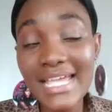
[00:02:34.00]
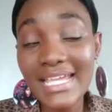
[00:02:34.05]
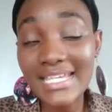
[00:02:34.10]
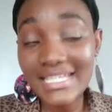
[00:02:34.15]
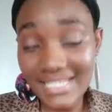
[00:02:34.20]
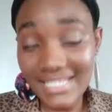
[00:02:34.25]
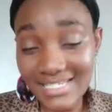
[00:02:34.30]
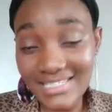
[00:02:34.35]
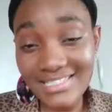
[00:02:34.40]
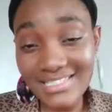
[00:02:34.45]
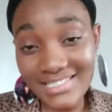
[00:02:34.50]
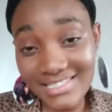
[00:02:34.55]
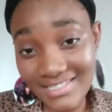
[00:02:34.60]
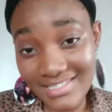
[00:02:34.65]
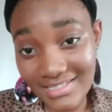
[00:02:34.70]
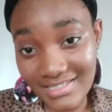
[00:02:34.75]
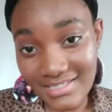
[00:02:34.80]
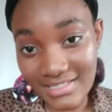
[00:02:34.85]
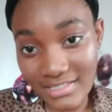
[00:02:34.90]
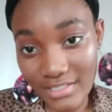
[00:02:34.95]
Yes, these
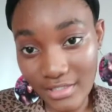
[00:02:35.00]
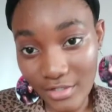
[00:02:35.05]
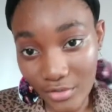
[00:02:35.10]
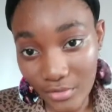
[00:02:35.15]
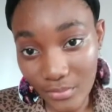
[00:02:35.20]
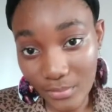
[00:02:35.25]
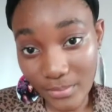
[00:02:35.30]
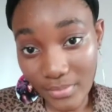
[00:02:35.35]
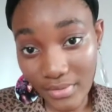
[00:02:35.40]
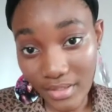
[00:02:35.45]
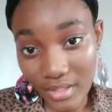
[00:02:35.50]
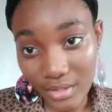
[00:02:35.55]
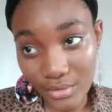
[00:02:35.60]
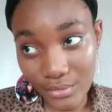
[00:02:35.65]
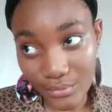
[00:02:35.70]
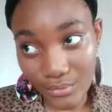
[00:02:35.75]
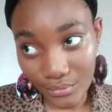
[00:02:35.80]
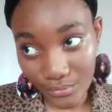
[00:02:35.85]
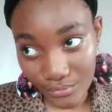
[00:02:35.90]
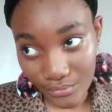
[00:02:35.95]
things help hair
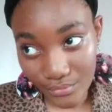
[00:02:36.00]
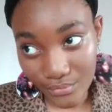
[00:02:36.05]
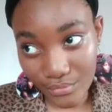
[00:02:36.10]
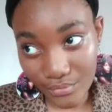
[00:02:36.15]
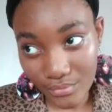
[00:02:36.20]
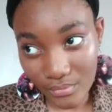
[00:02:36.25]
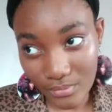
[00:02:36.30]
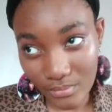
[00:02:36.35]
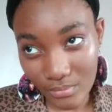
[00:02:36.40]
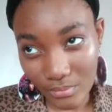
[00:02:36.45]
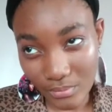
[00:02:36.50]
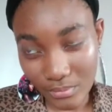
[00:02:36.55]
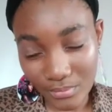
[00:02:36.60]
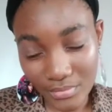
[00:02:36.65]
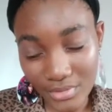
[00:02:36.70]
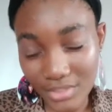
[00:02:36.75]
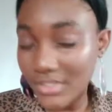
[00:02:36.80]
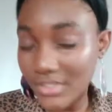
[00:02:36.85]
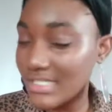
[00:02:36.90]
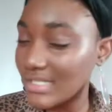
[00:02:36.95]
growth,
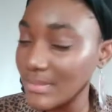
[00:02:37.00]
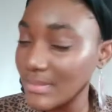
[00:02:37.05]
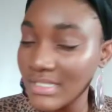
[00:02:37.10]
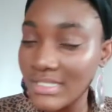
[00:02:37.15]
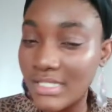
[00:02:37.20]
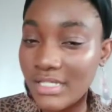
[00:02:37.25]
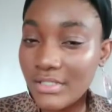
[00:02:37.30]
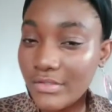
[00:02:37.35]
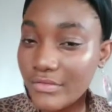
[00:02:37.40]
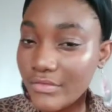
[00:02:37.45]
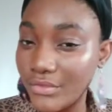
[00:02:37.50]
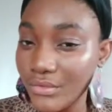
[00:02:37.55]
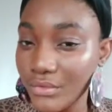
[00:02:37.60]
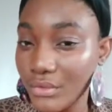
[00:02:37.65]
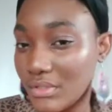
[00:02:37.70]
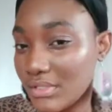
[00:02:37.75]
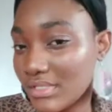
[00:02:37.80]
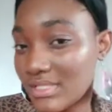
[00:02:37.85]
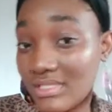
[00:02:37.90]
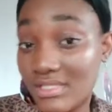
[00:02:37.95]
but it doesn't mean that if you
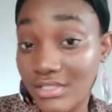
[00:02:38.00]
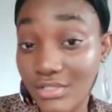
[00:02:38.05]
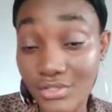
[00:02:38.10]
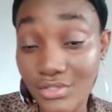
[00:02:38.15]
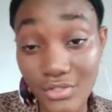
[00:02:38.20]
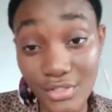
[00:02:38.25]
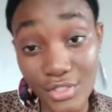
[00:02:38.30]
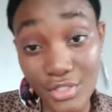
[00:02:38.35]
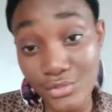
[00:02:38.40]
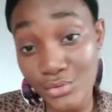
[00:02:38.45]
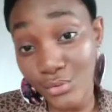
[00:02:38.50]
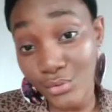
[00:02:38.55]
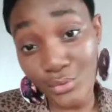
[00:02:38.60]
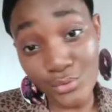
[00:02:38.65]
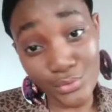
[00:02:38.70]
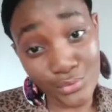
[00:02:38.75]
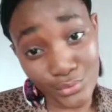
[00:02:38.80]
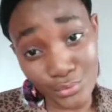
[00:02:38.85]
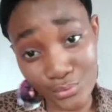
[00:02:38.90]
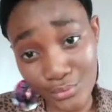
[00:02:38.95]
don't use these things your hair is not
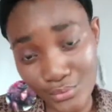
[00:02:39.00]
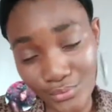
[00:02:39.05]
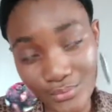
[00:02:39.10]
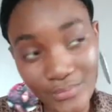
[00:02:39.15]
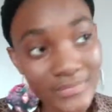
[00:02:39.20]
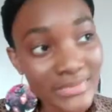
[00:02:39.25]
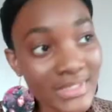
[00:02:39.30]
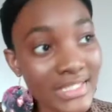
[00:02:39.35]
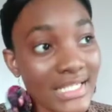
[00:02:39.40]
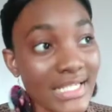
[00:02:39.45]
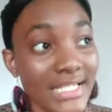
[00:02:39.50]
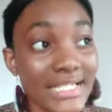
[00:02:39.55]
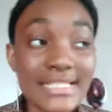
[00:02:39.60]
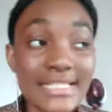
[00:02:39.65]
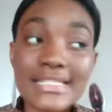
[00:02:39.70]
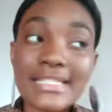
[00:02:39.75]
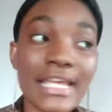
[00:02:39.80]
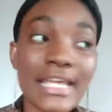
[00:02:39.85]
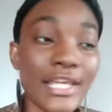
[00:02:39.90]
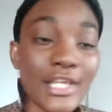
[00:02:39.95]
going to grow.
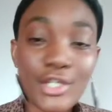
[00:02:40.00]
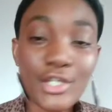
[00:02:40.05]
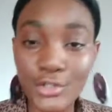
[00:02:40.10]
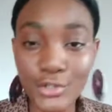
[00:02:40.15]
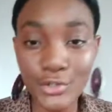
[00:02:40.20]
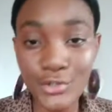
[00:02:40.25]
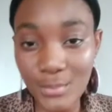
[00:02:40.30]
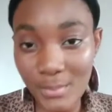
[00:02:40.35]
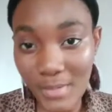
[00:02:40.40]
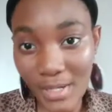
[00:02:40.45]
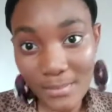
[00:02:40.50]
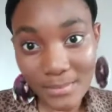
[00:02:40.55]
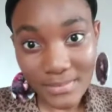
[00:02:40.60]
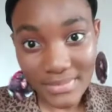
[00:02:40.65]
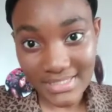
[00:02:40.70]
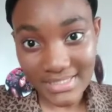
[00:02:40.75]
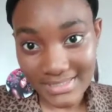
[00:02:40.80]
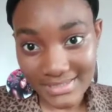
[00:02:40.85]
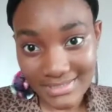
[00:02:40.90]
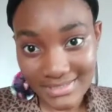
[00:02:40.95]
It's like human
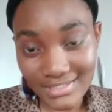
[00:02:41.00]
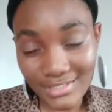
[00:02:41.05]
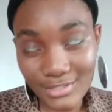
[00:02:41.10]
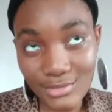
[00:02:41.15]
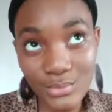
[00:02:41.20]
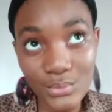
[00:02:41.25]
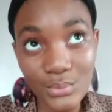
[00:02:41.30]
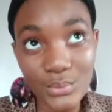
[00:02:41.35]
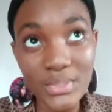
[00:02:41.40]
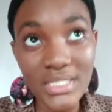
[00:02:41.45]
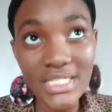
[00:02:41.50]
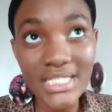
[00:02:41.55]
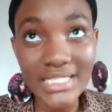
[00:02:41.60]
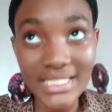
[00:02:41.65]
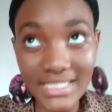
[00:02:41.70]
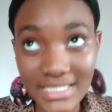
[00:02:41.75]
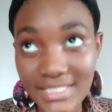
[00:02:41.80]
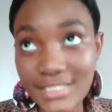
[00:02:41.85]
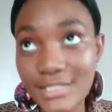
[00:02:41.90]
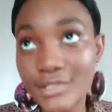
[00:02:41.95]
beings, we
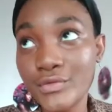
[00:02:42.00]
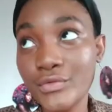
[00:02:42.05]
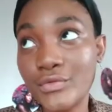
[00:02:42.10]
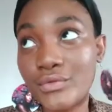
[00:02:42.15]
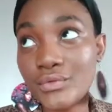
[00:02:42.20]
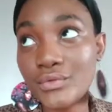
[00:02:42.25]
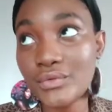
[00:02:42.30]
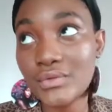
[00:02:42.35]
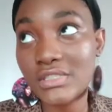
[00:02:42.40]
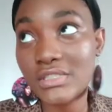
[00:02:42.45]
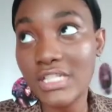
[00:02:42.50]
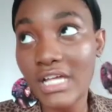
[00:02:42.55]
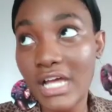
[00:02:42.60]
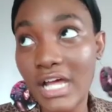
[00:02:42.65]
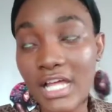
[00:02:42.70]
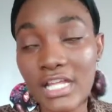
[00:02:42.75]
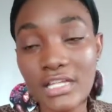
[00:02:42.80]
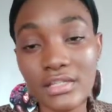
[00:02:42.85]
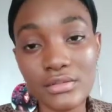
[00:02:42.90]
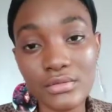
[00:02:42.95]
eat food
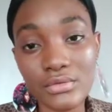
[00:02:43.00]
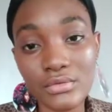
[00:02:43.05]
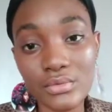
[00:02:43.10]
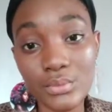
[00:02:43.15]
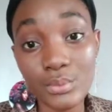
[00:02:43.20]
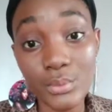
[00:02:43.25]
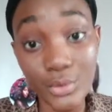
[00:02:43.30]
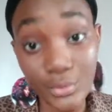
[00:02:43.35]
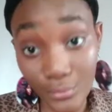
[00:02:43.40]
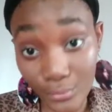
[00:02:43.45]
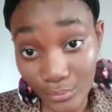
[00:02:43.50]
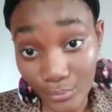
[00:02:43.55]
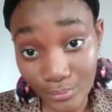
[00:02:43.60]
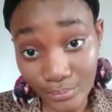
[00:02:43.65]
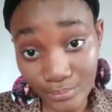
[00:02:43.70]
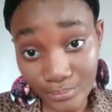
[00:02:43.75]
and we grow.